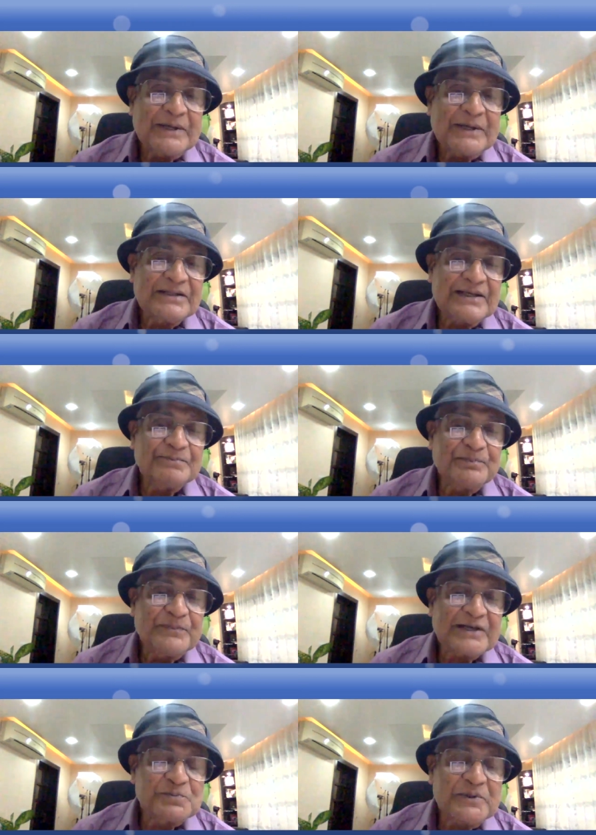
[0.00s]
But the
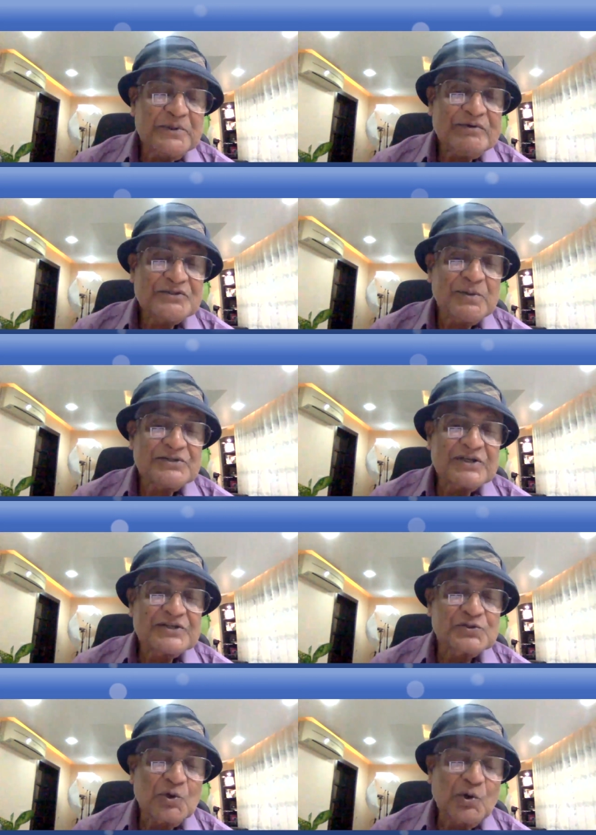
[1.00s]
experience was
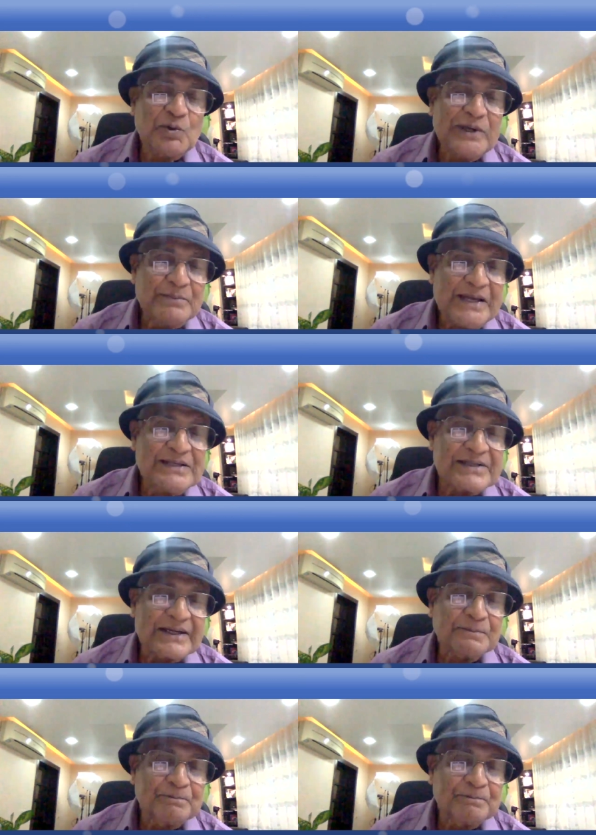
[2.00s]
just so
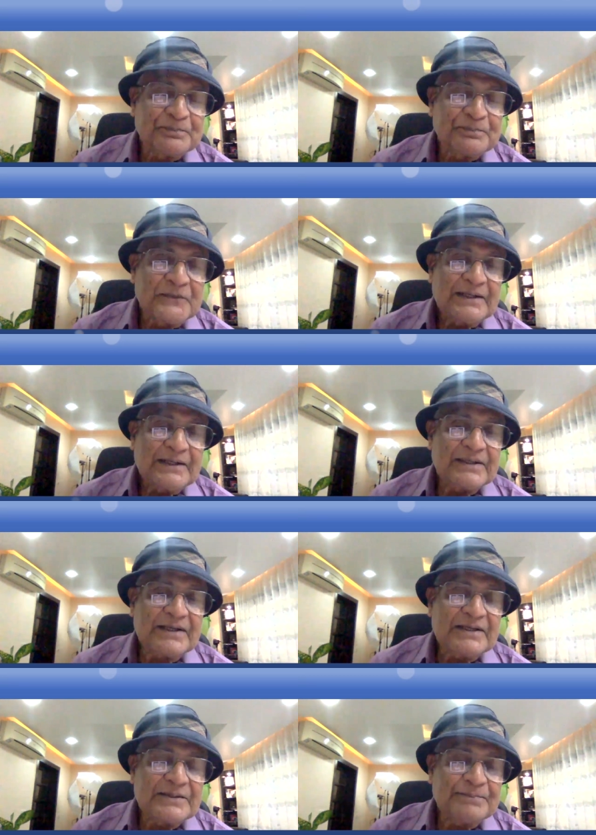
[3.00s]
amazing.
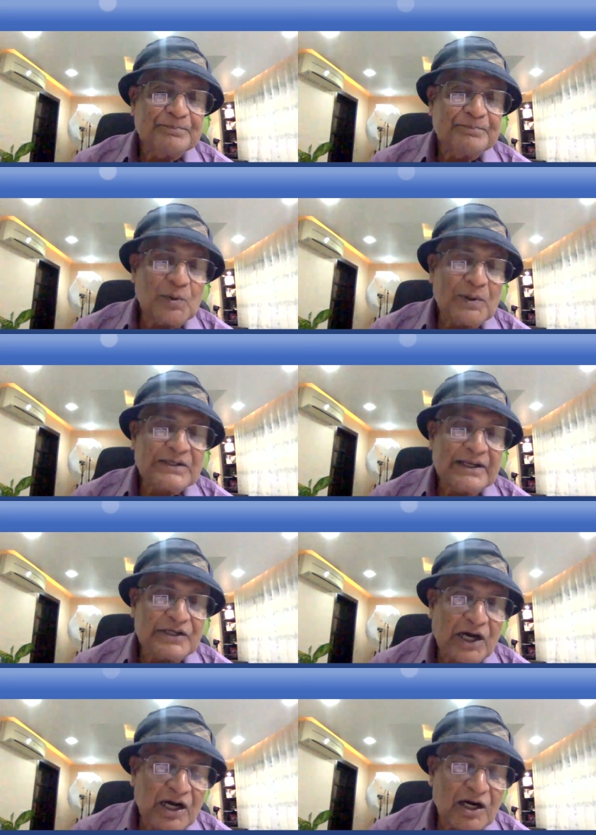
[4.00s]
What I
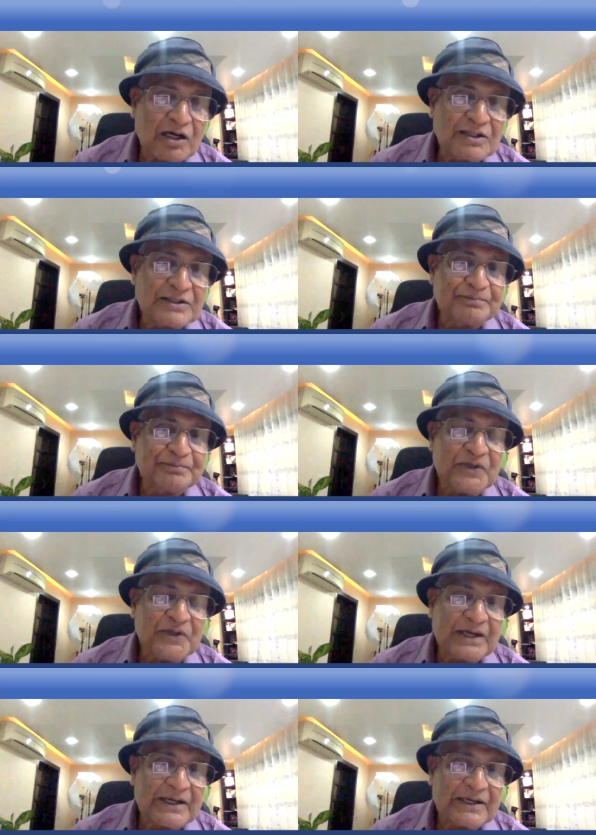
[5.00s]
heard
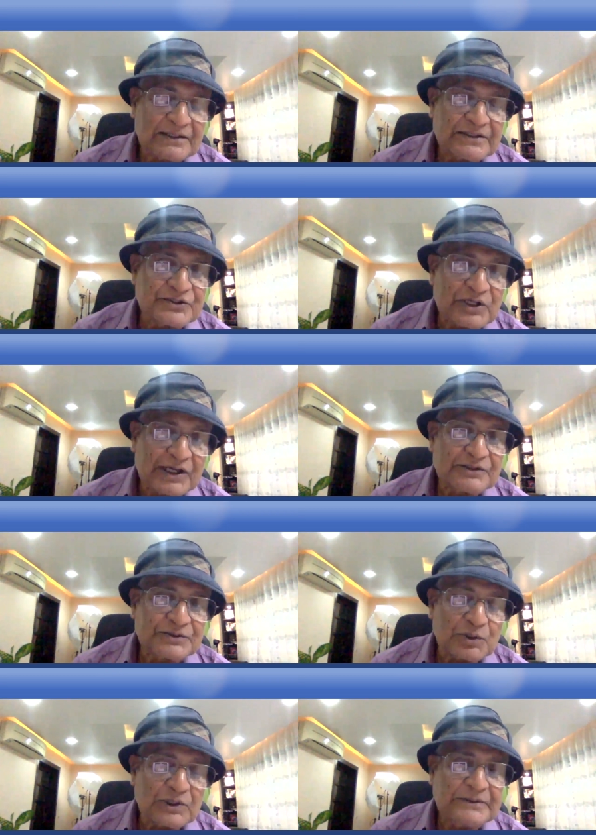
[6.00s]
in my early
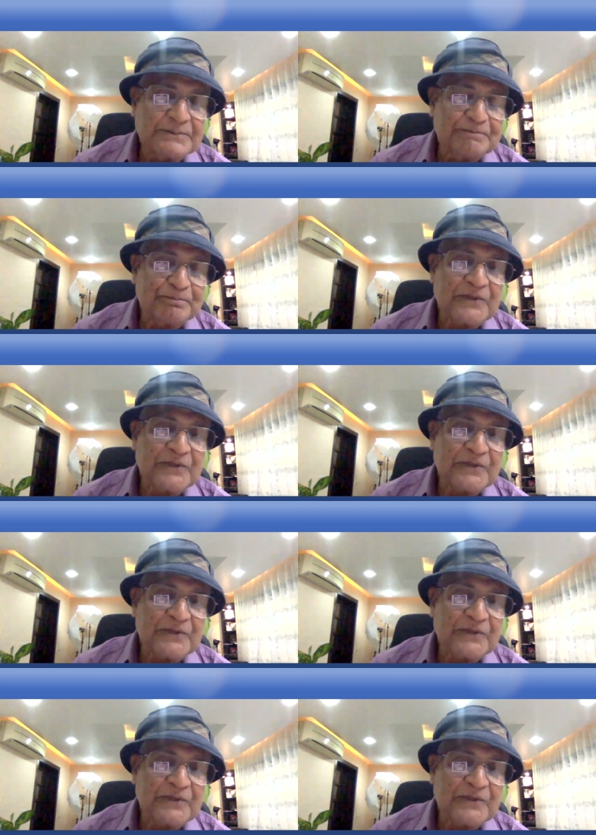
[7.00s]
childhood,